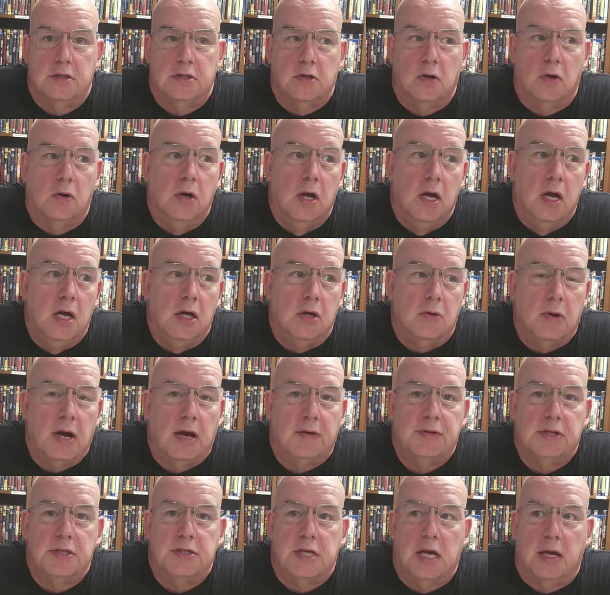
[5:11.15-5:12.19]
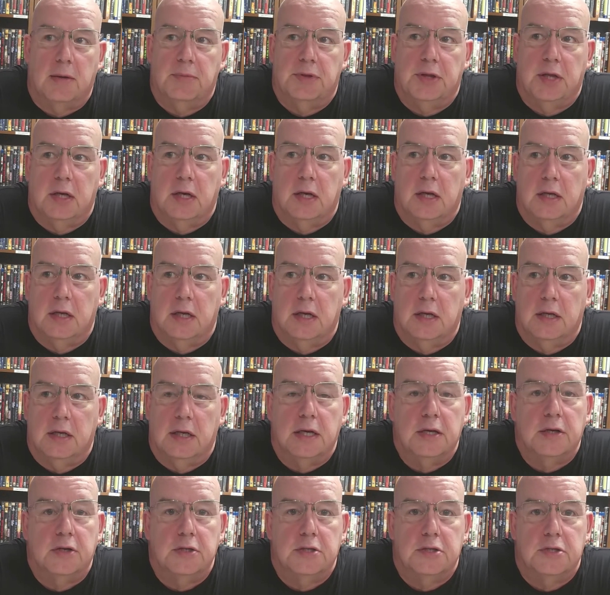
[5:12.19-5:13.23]
So you have the same thing in
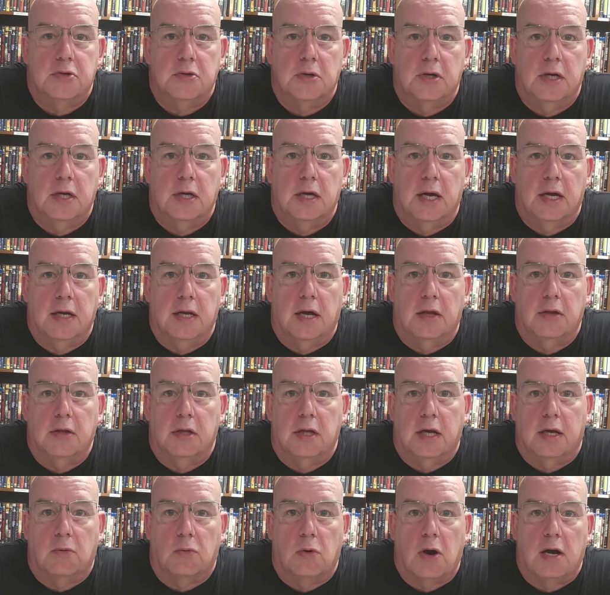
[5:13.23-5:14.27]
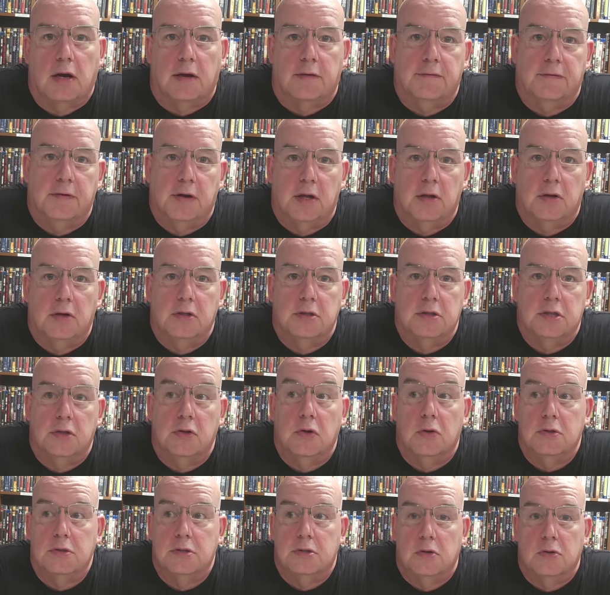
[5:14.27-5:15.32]
industry and other like Rockefellers and
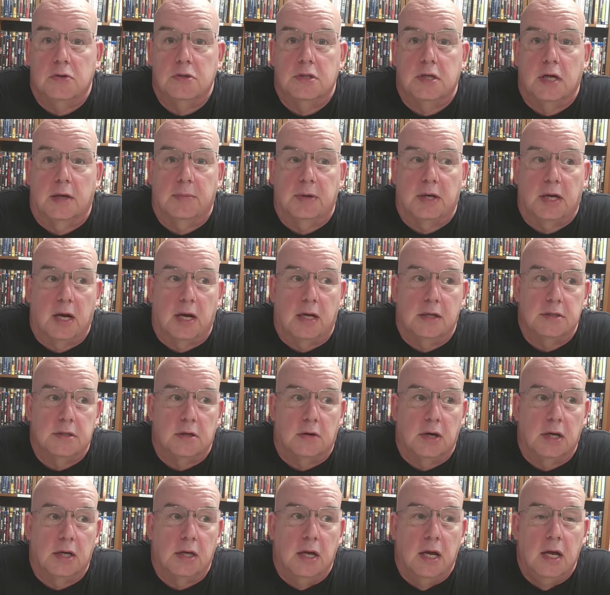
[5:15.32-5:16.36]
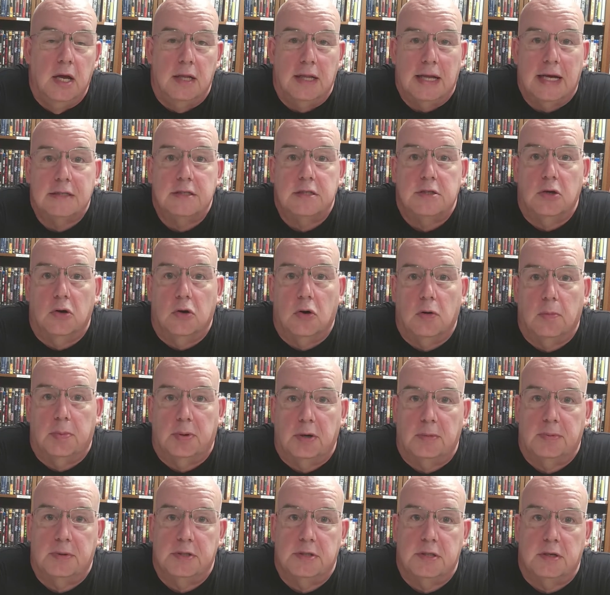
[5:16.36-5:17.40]
those type of guys, all right? That's the whole
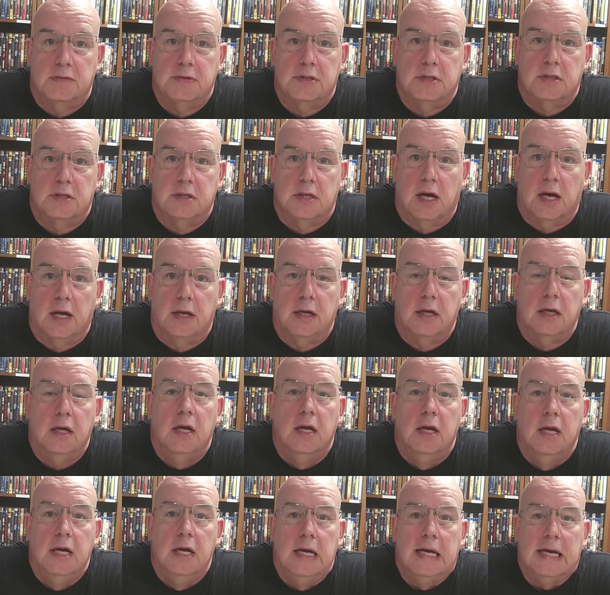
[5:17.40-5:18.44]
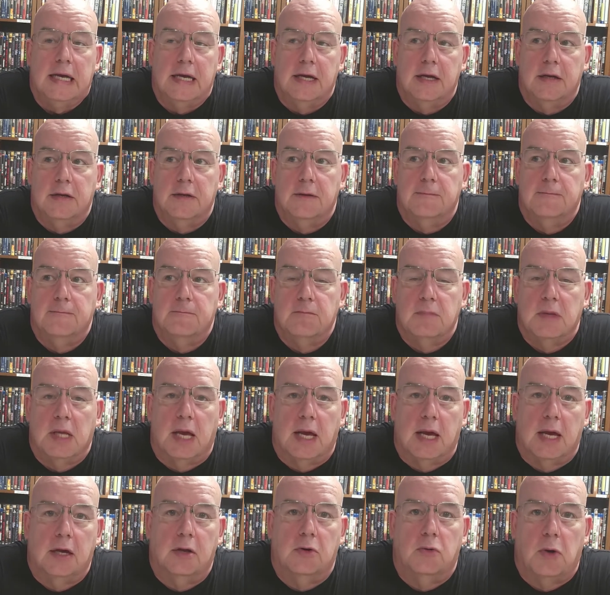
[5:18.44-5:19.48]
purpose of society in
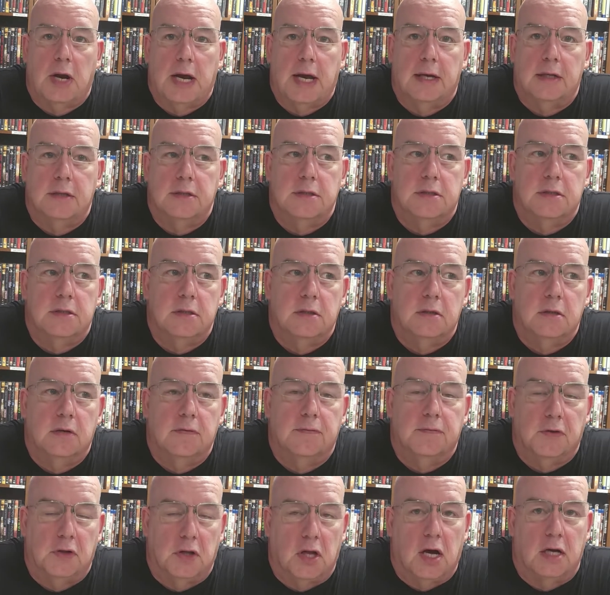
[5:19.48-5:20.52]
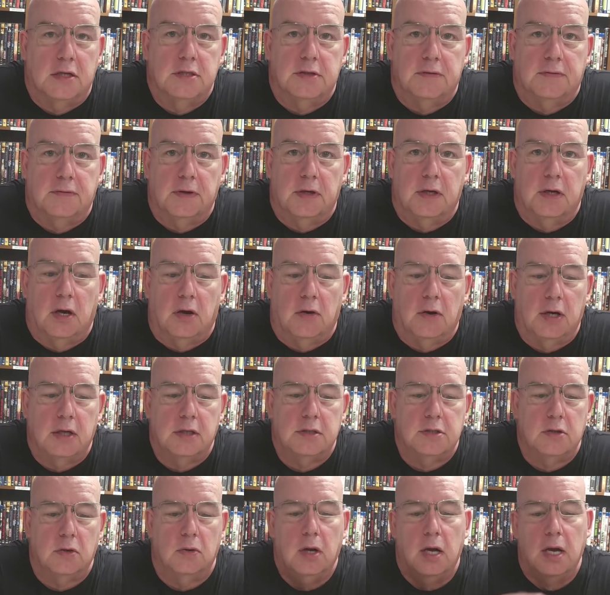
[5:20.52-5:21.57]
Ayn Rand's philosophy, all right?
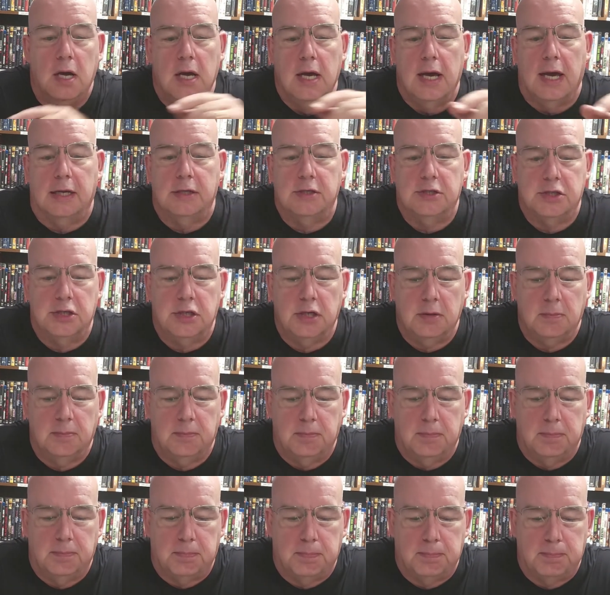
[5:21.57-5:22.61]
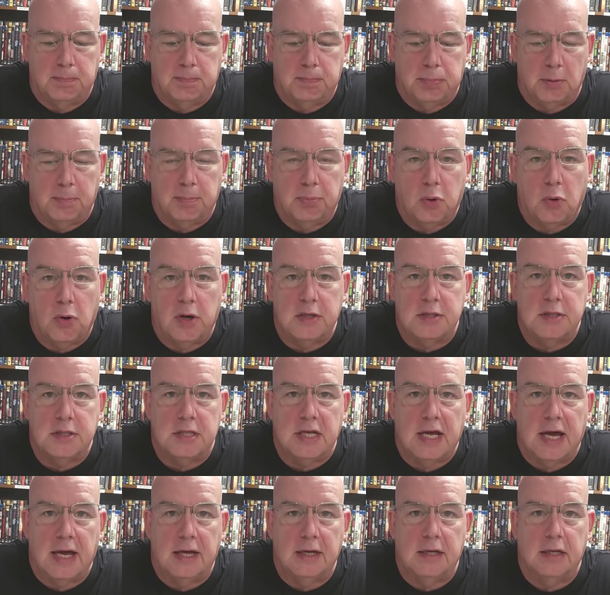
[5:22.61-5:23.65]
So, and she purports
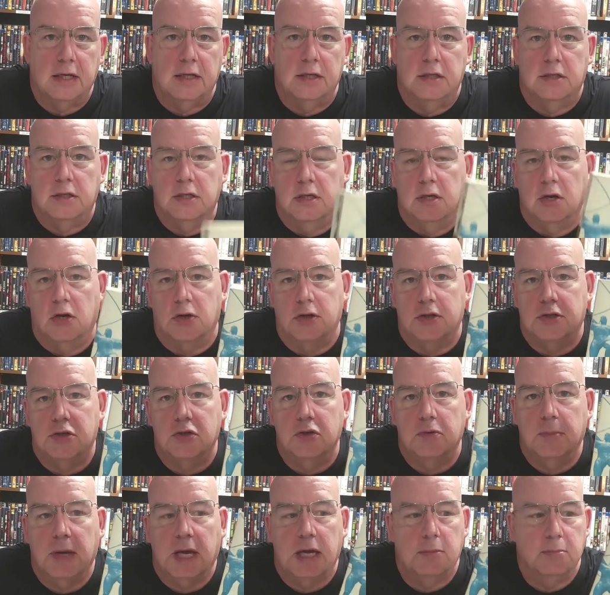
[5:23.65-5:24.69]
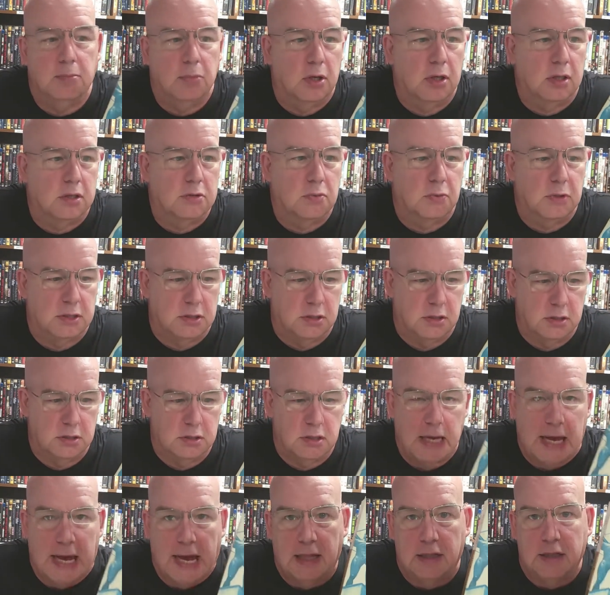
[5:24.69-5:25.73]
that in her two main books, which is
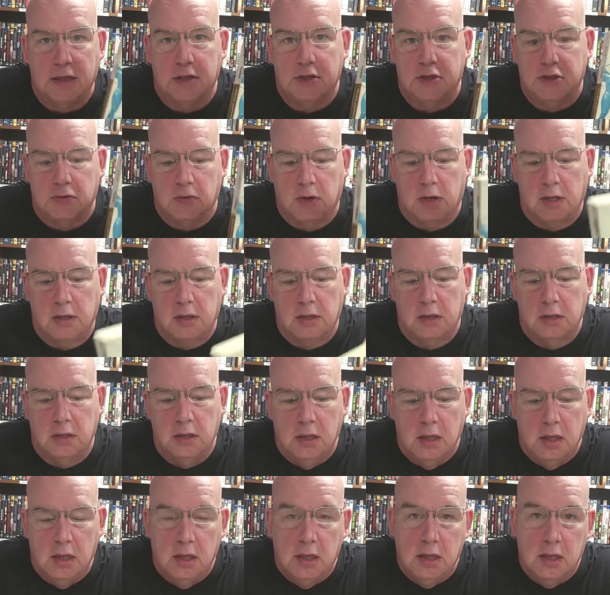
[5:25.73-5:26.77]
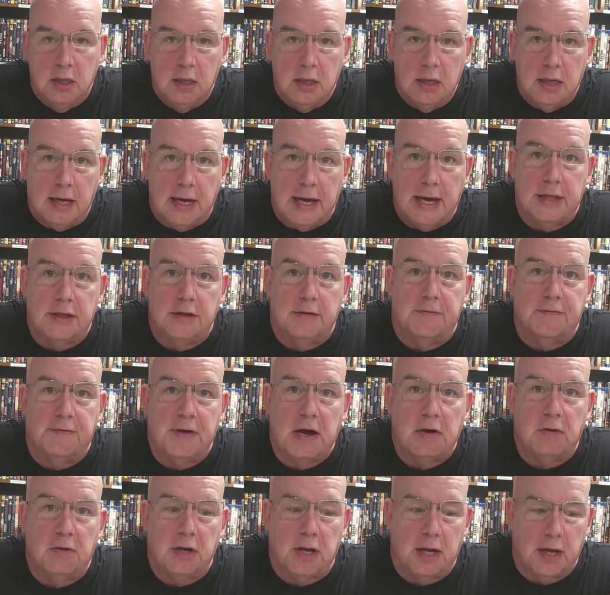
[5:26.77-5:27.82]
Atlas Shrugged and The
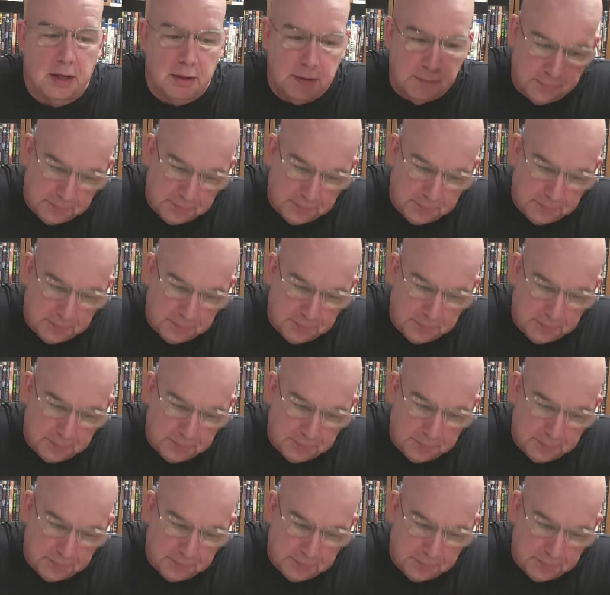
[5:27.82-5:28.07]
Fountainhead.